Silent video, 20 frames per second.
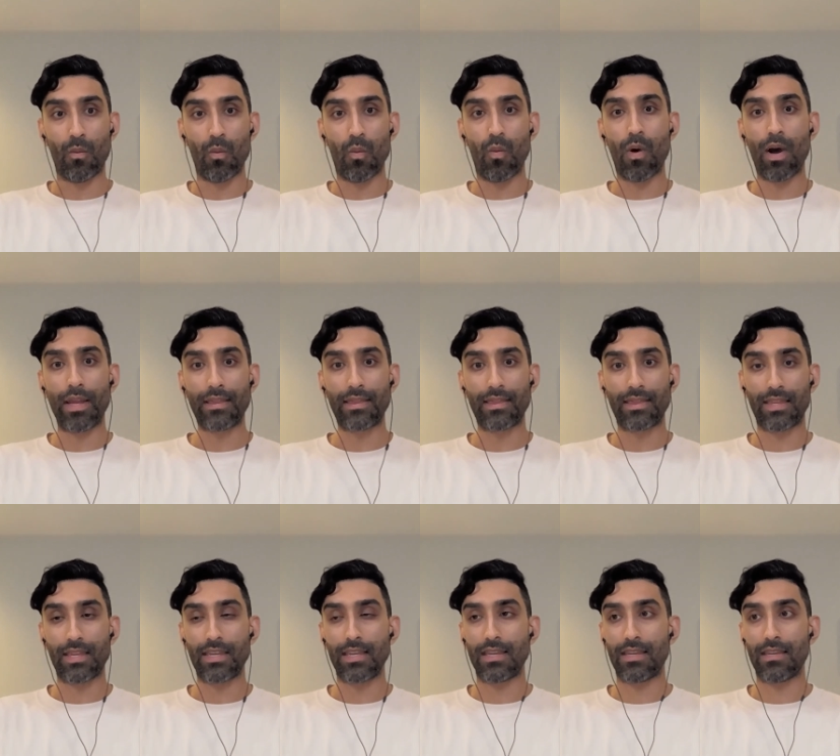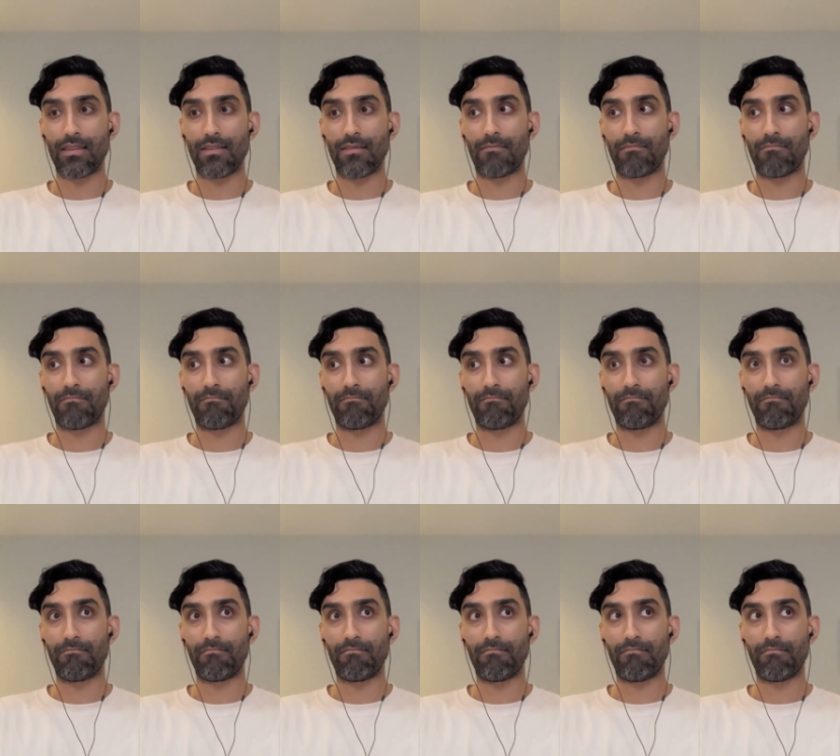what the
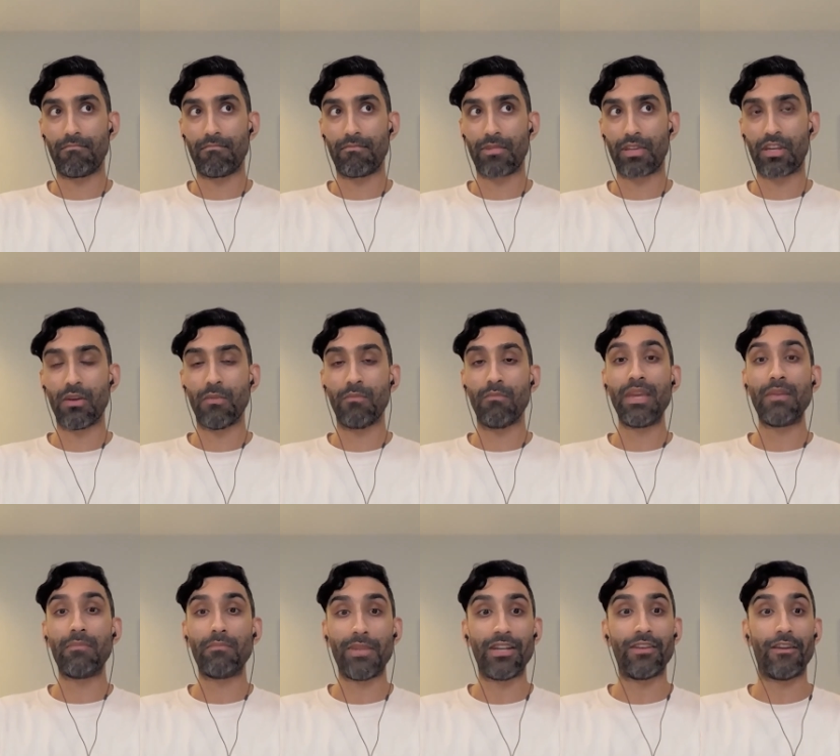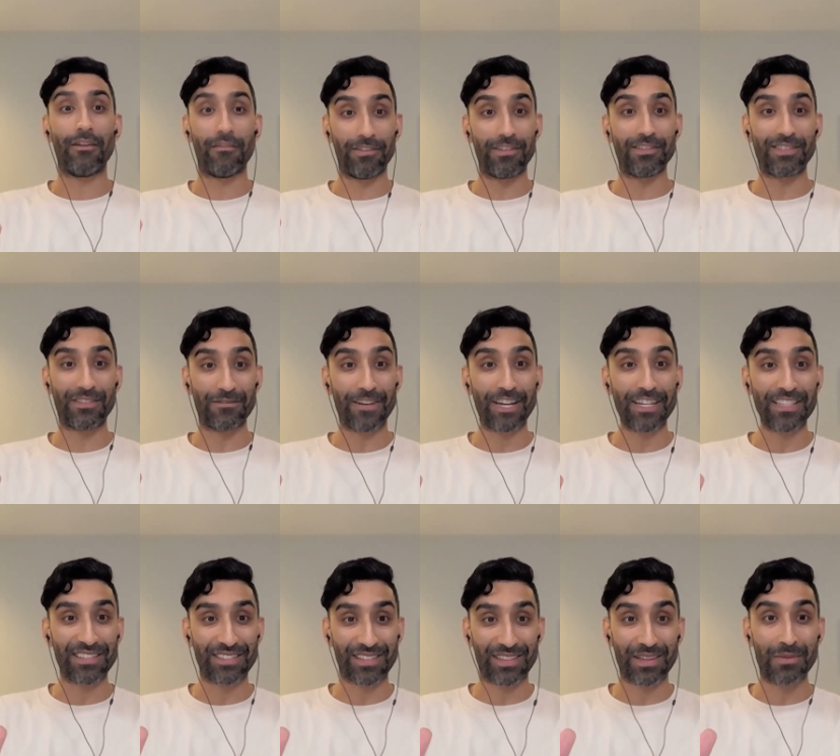commitment of this
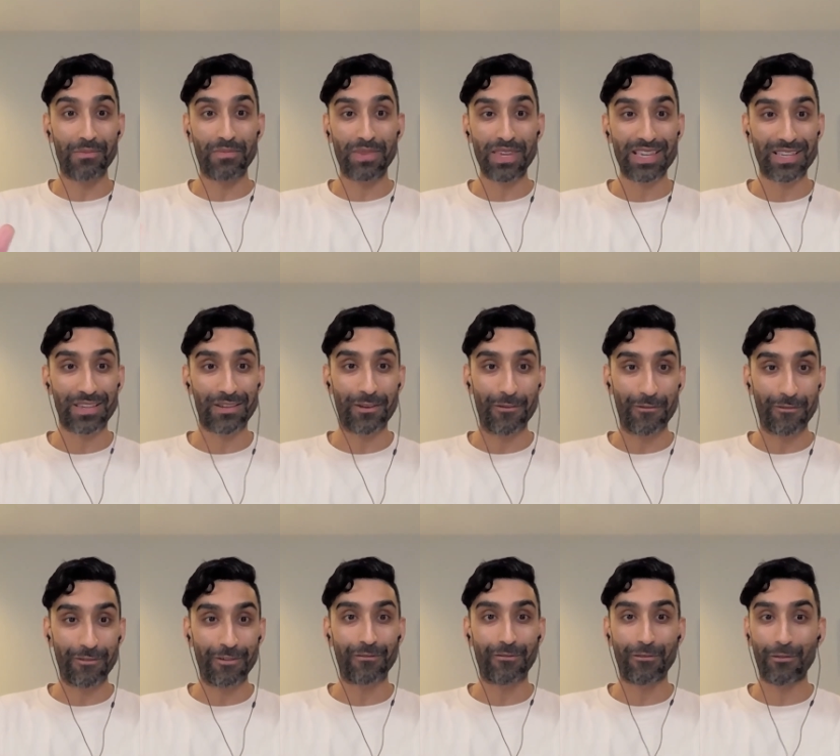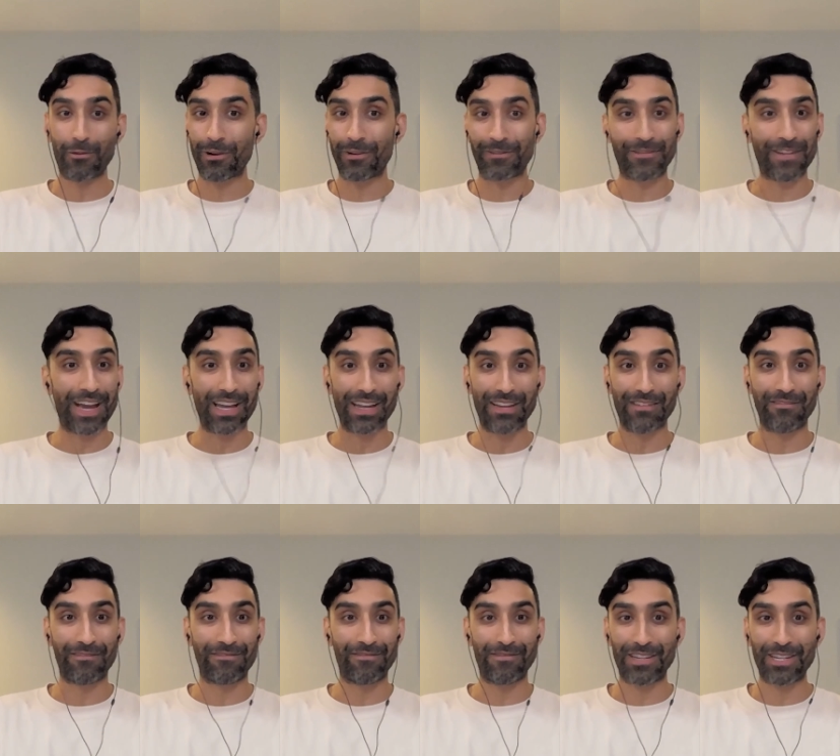device is going to be over four or
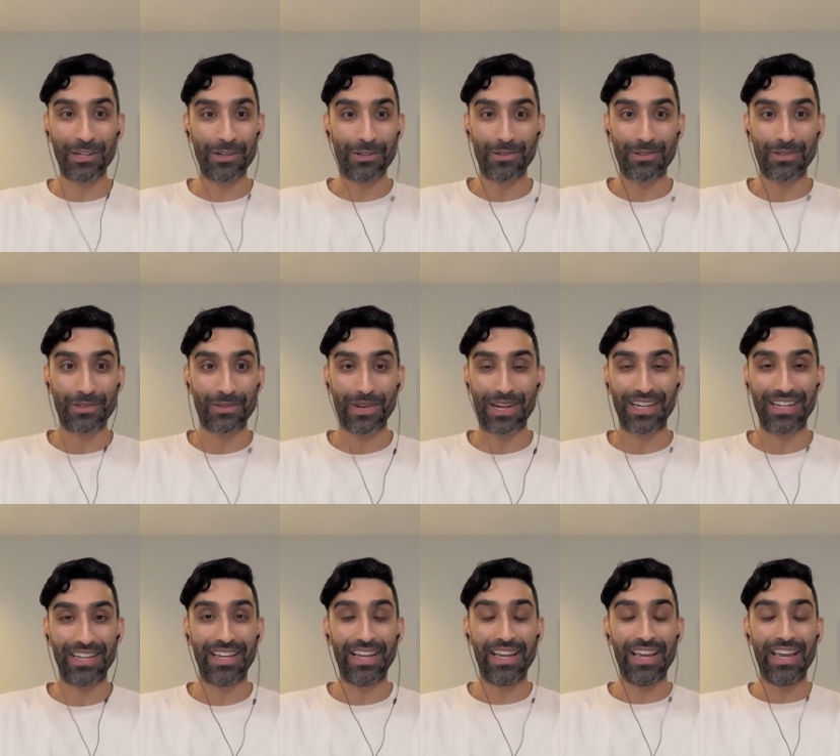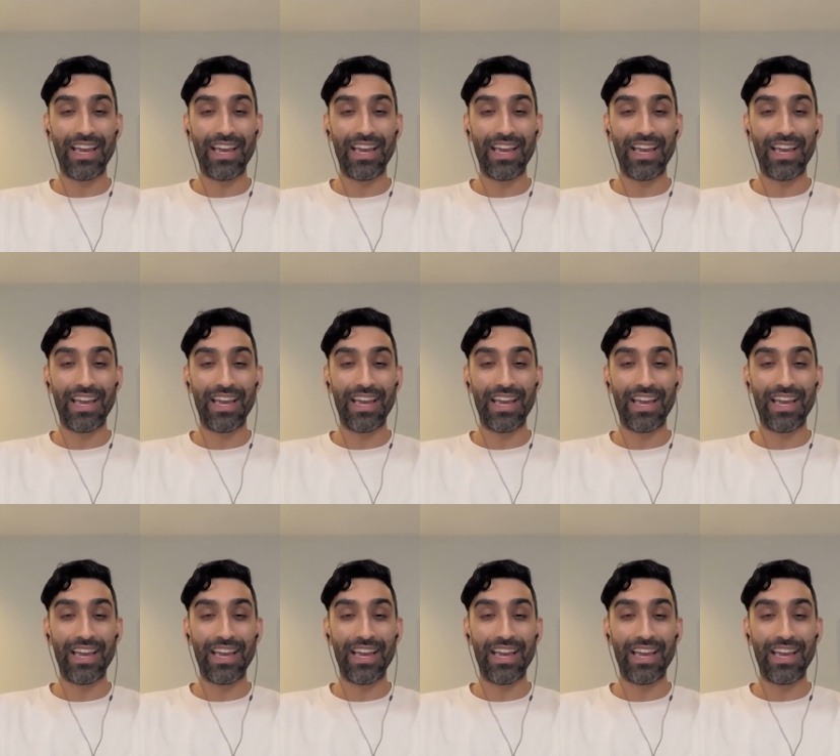five years, right?